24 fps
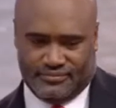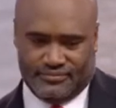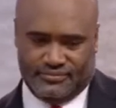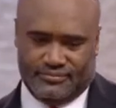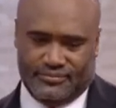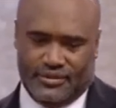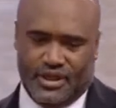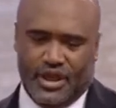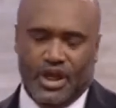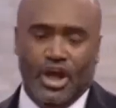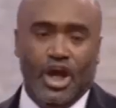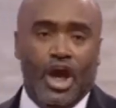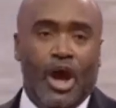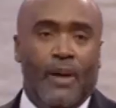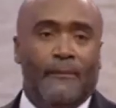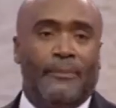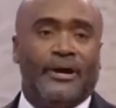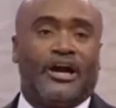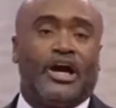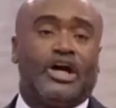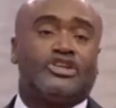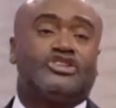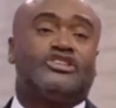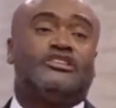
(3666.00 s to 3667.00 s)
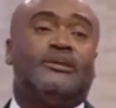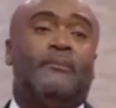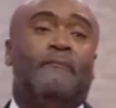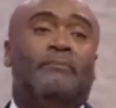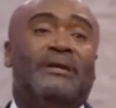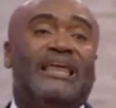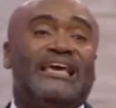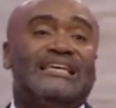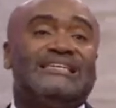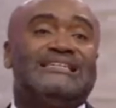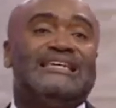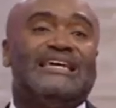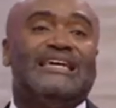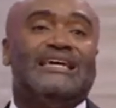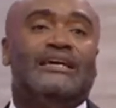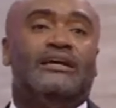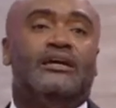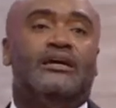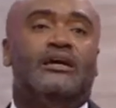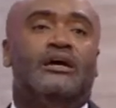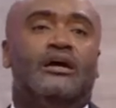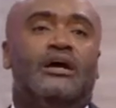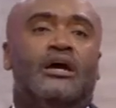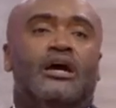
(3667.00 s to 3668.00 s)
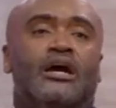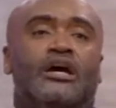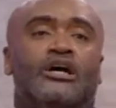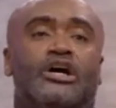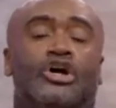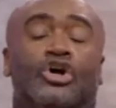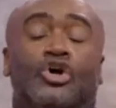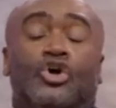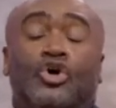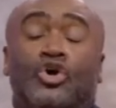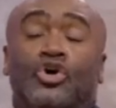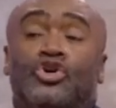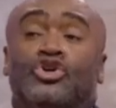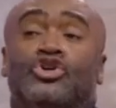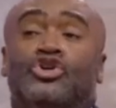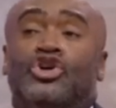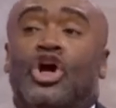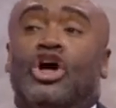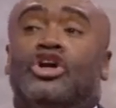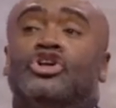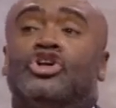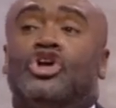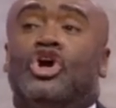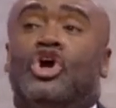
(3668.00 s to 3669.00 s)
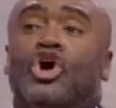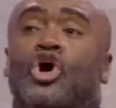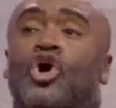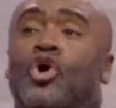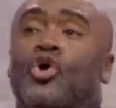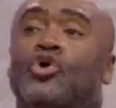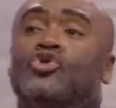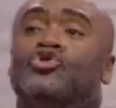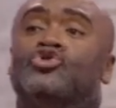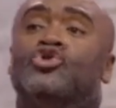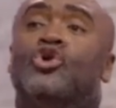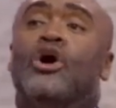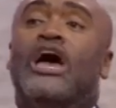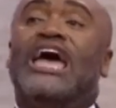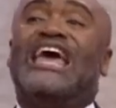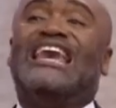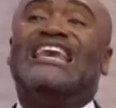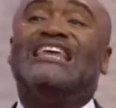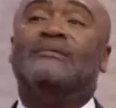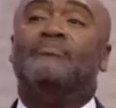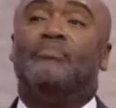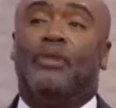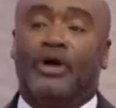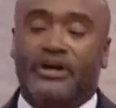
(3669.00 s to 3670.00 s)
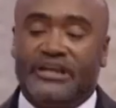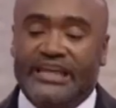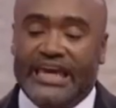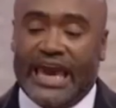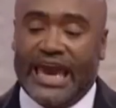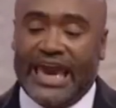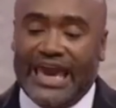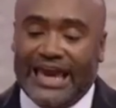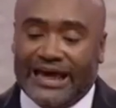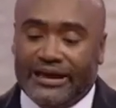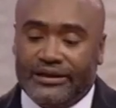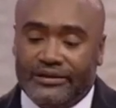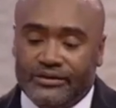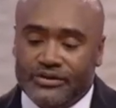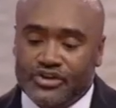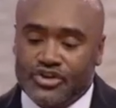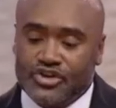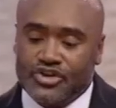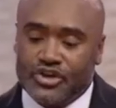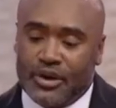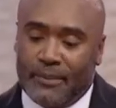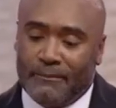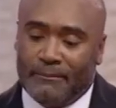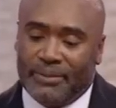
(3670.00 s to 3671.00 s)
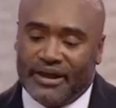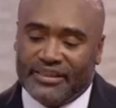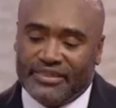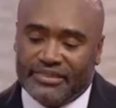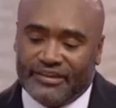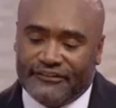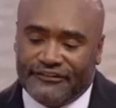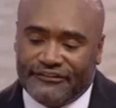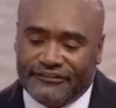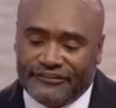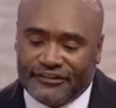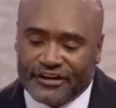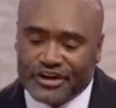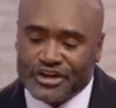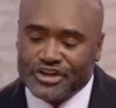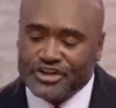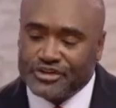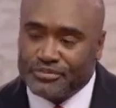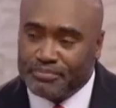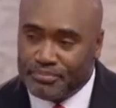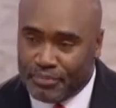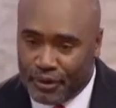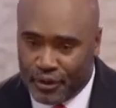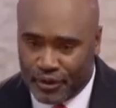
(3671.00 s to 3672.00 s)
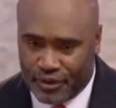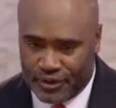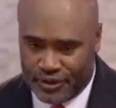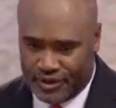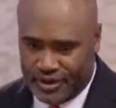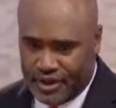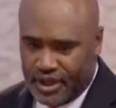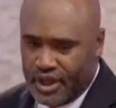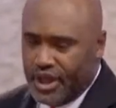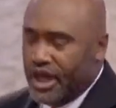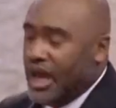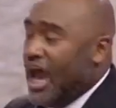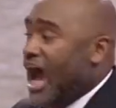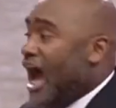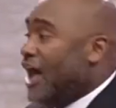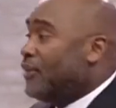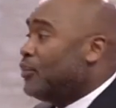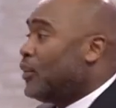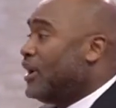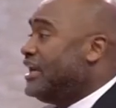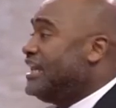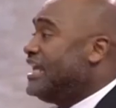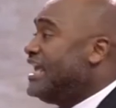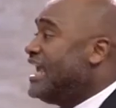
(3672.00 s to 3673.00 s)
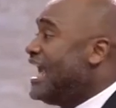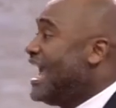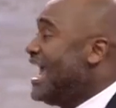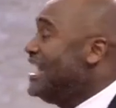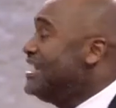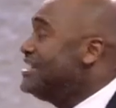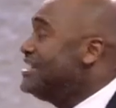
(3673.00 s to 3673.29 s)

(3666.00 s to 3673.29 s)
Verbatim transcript: Because the blessing could not go to anybody else but the firstborn. And when he entered into